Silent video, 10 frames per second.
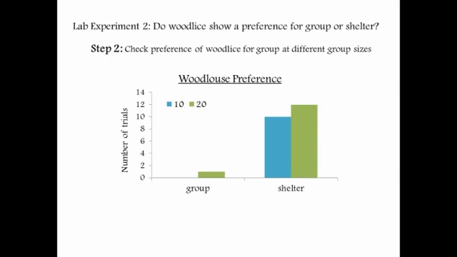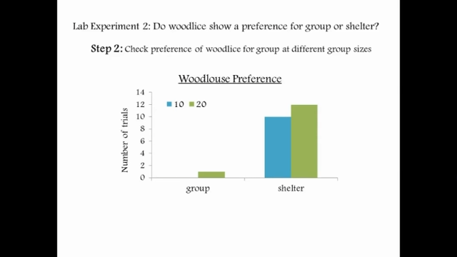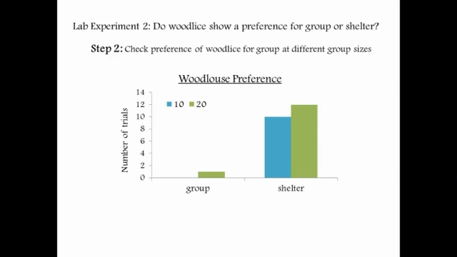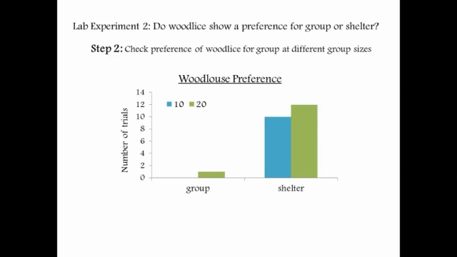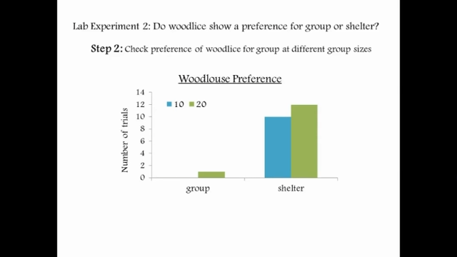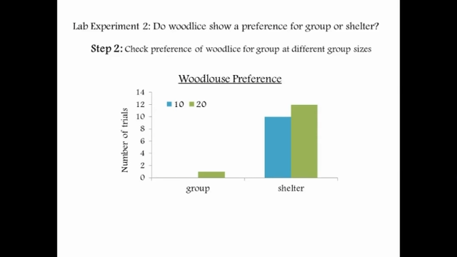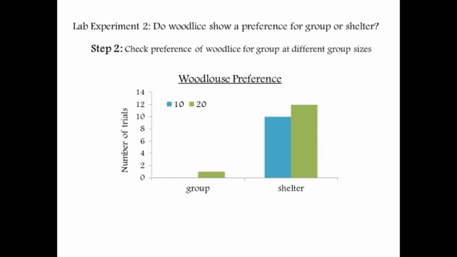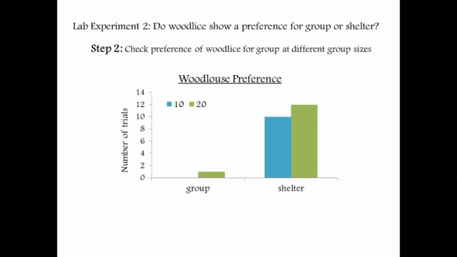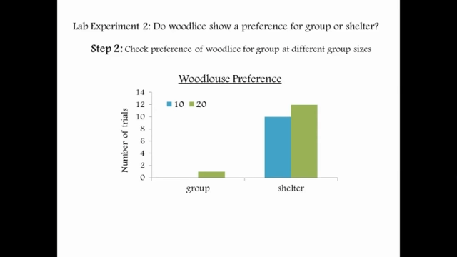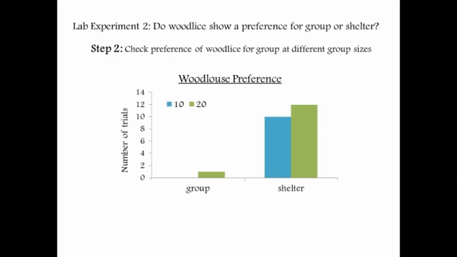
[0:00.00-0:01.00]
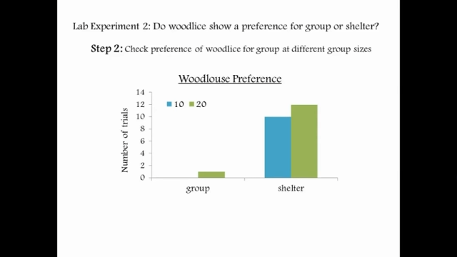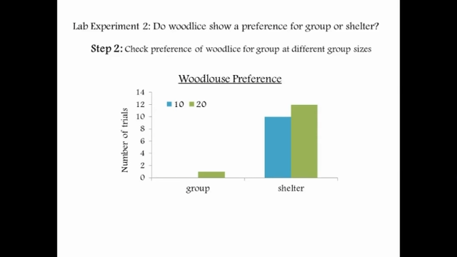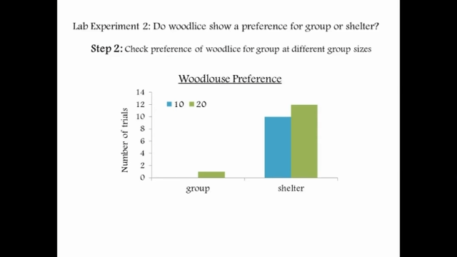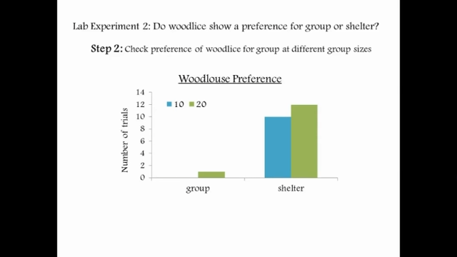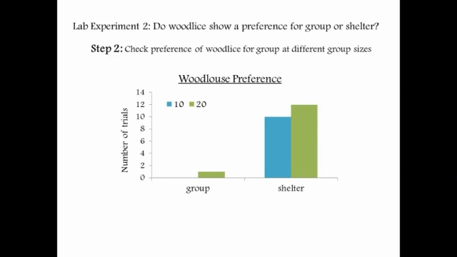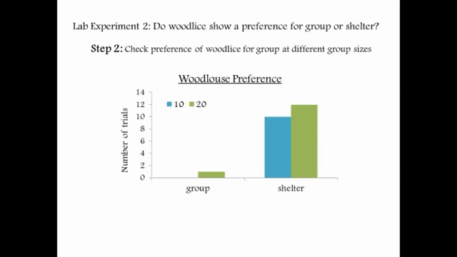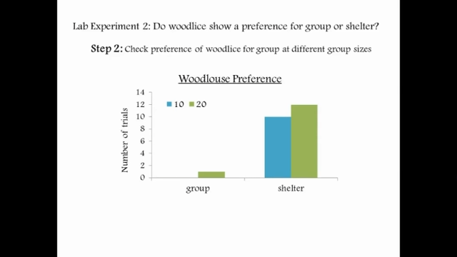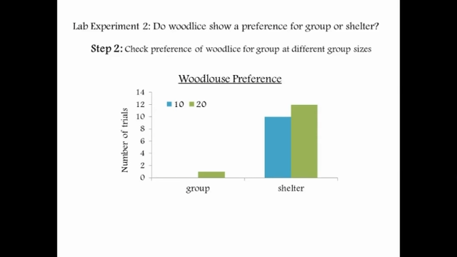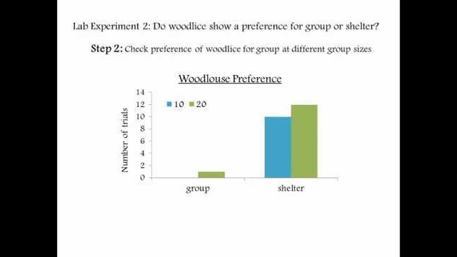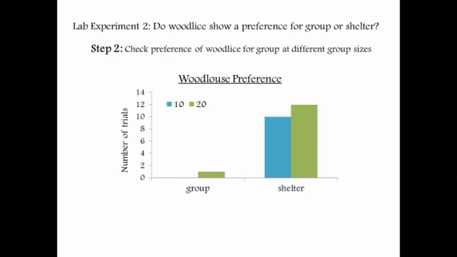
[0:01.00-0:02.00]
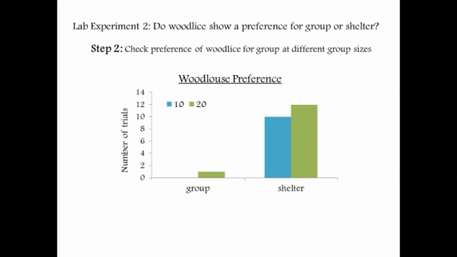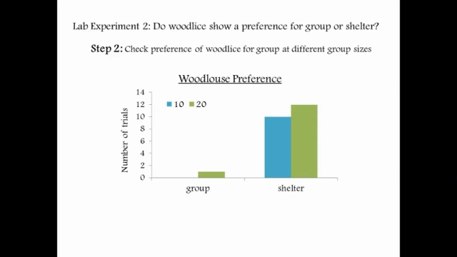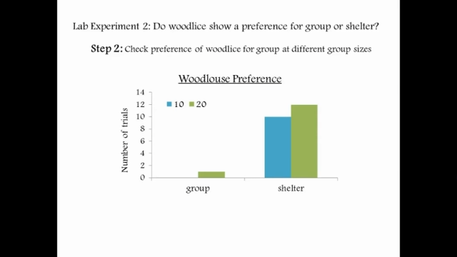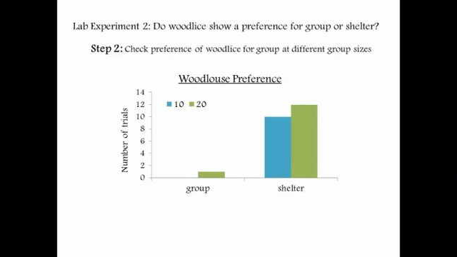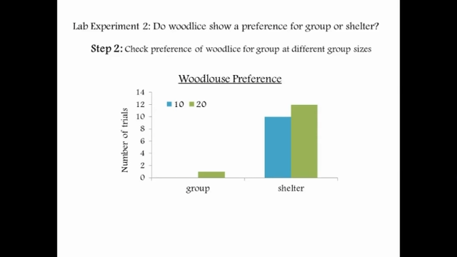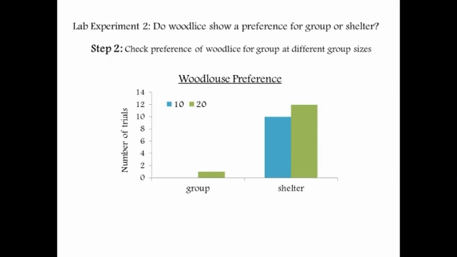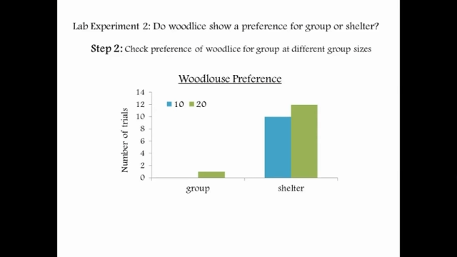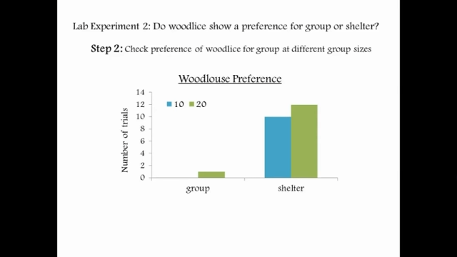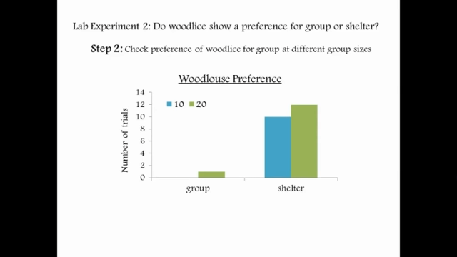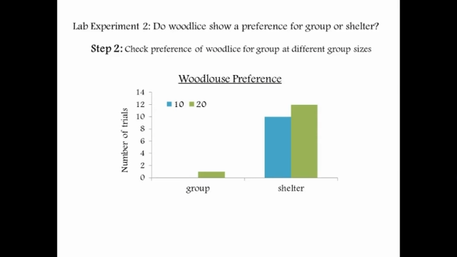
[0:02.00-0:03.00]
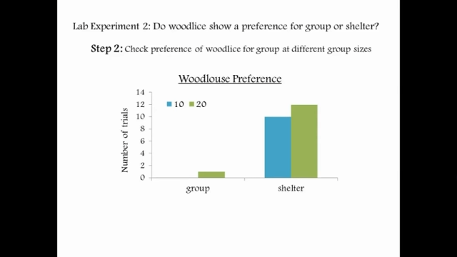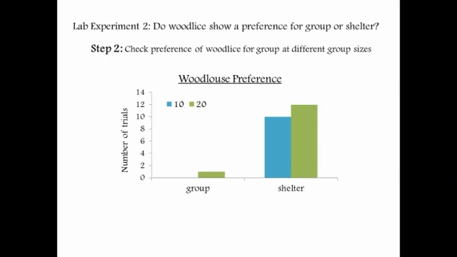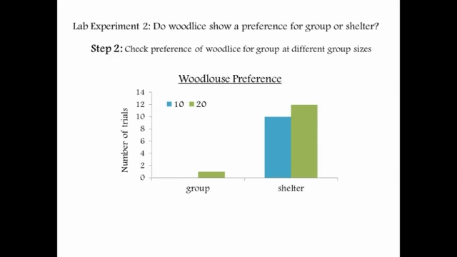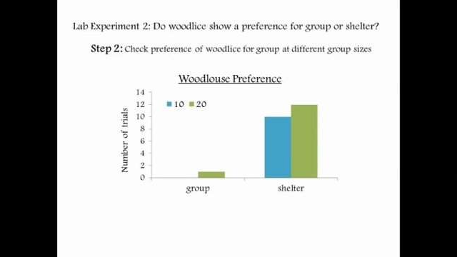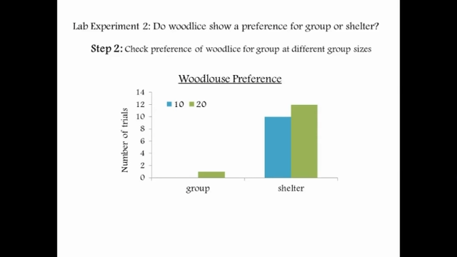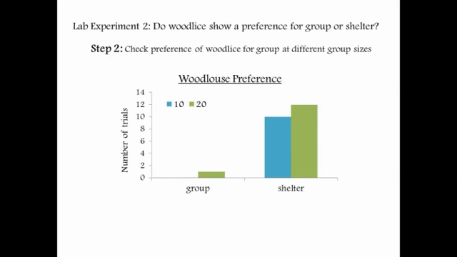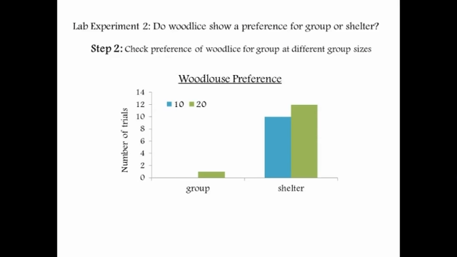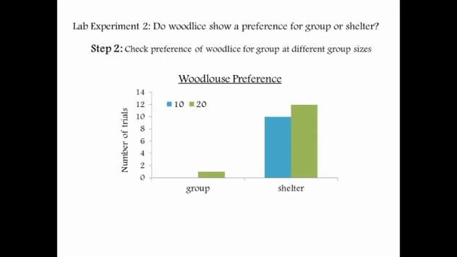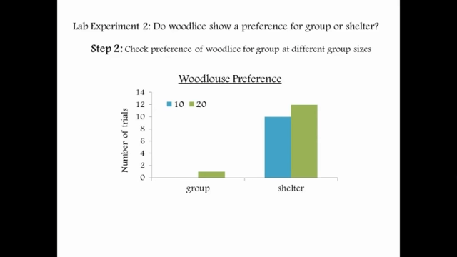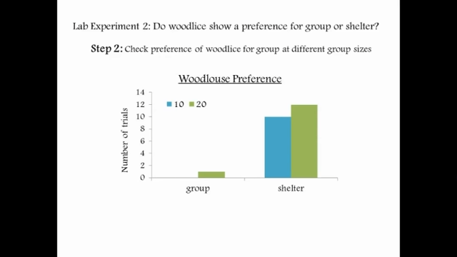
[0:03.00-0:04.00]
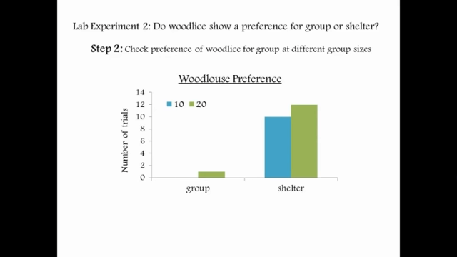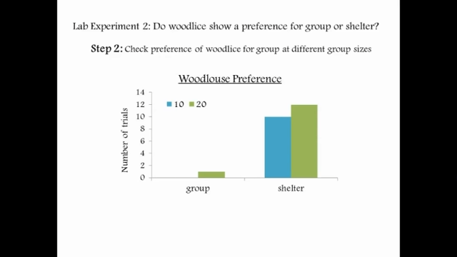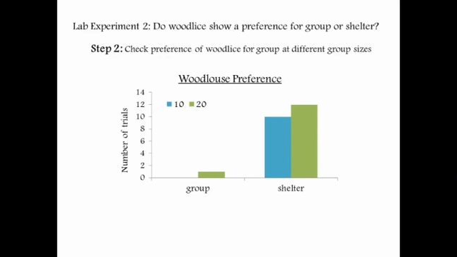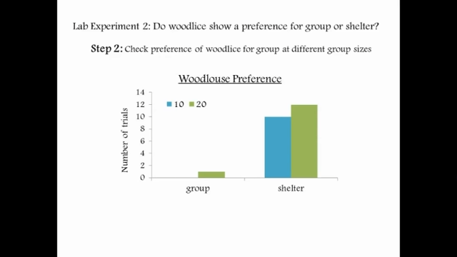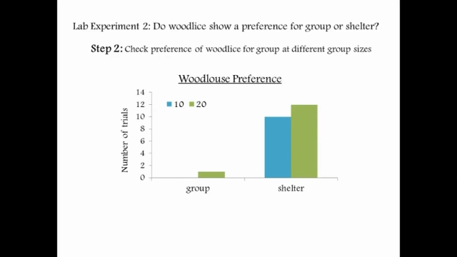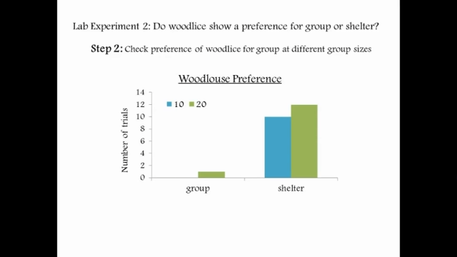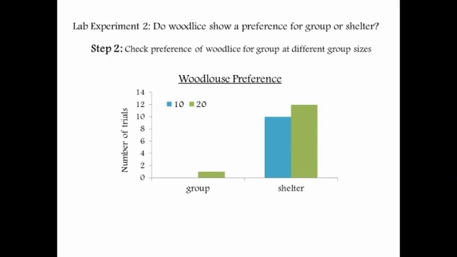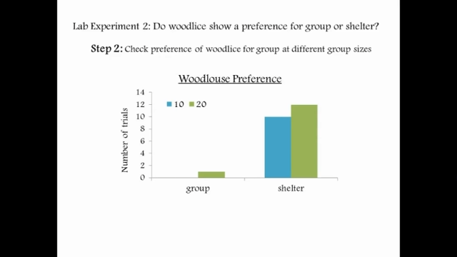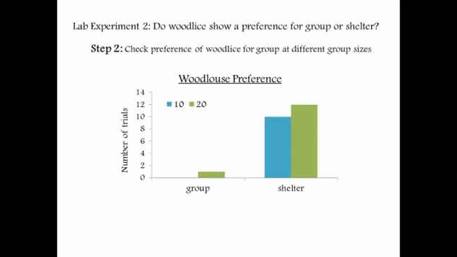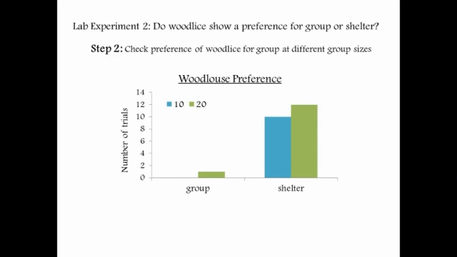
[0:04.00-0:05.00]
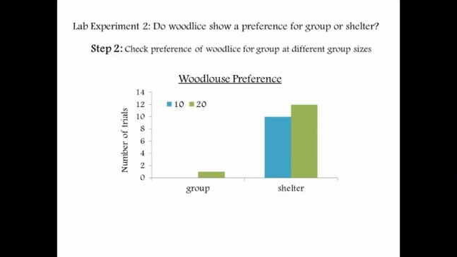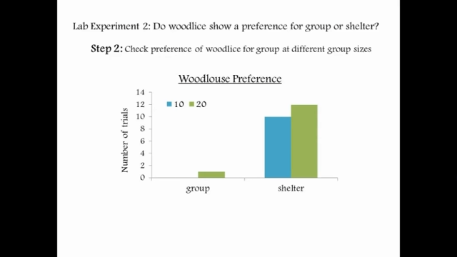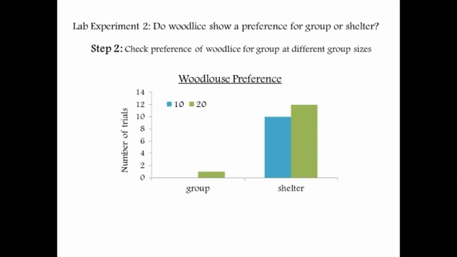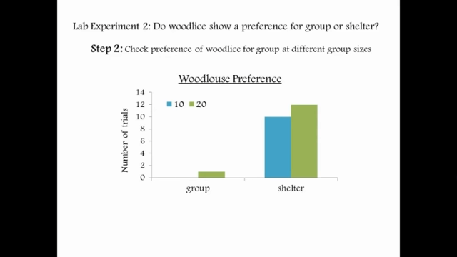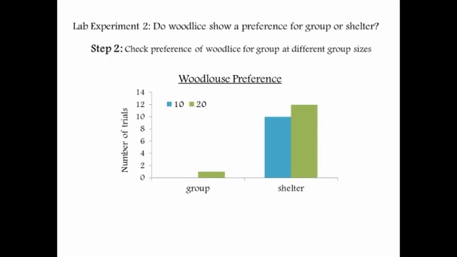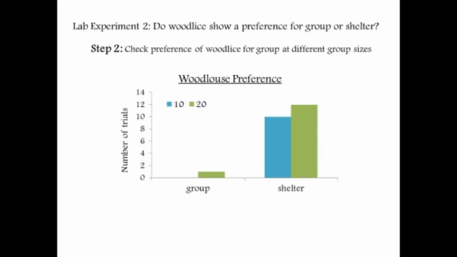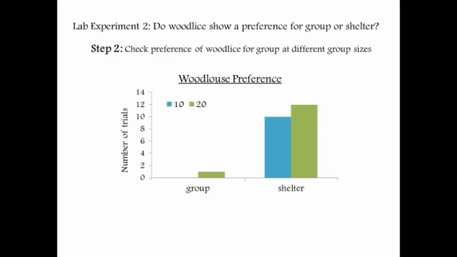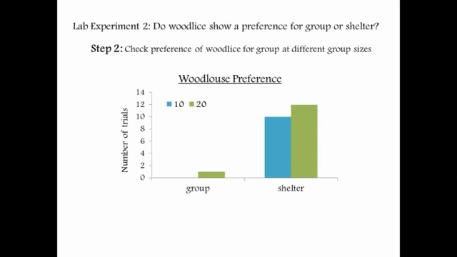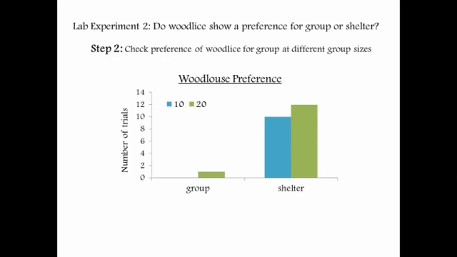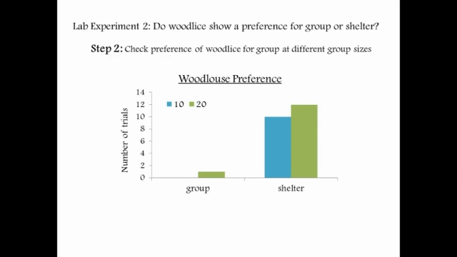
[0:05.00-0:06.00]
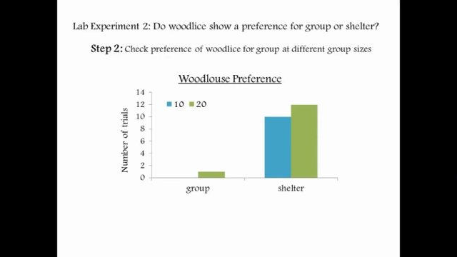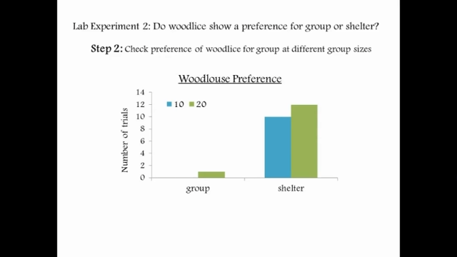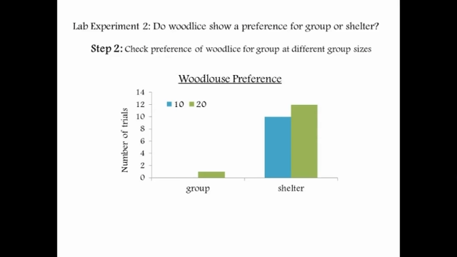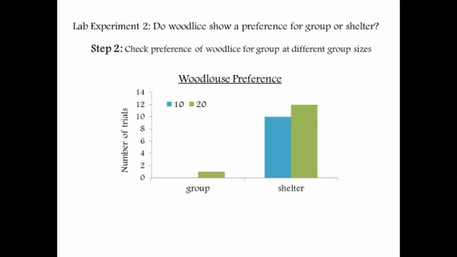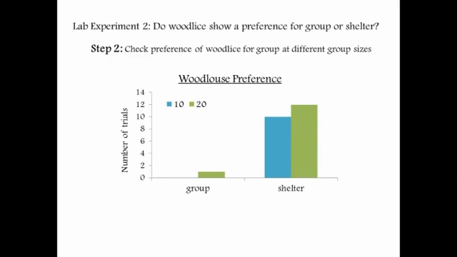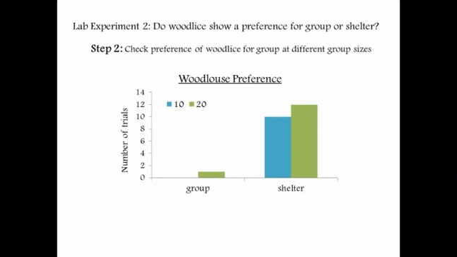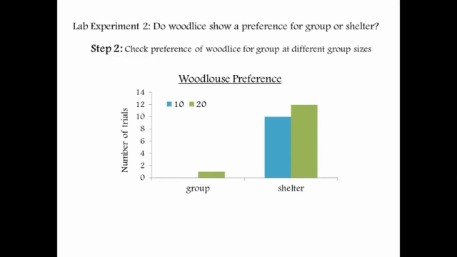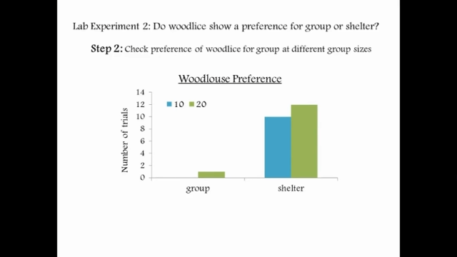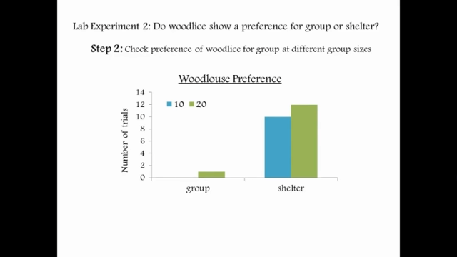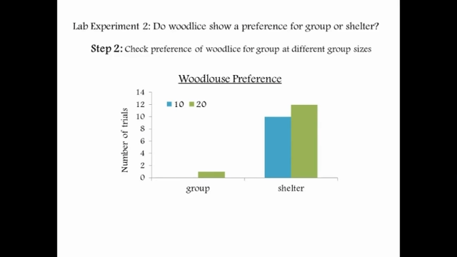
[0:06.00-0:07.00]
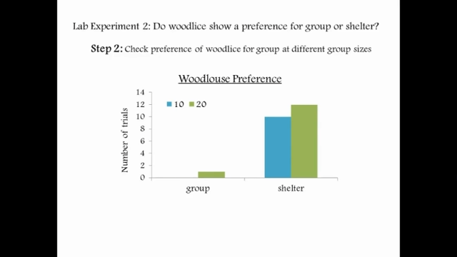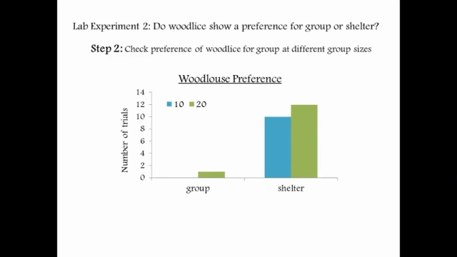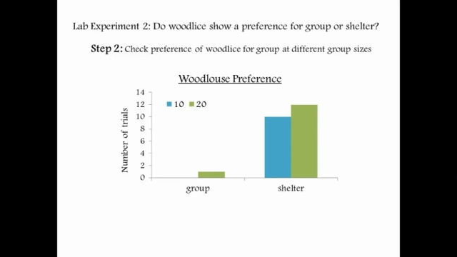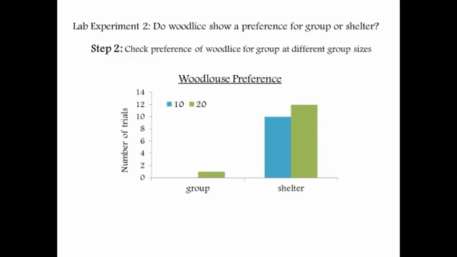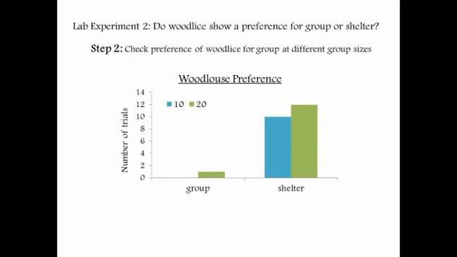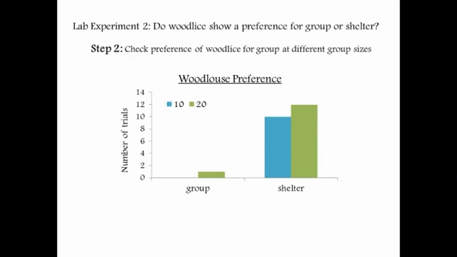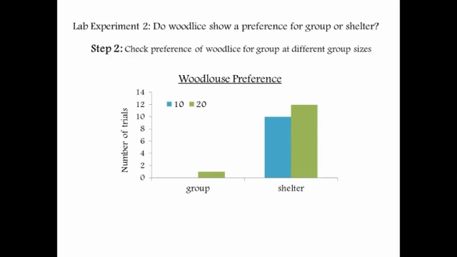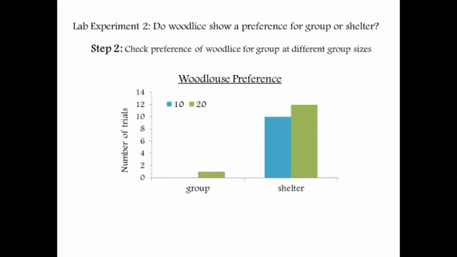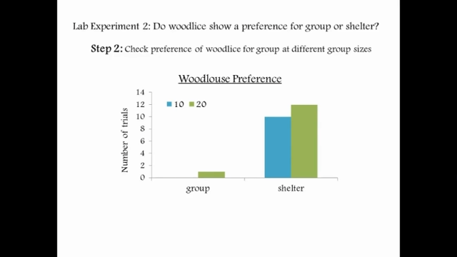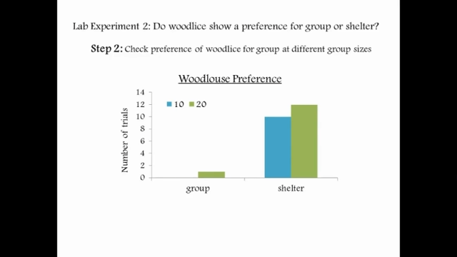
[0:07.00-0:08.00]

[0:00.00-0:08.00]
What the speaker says: (no speaker visible)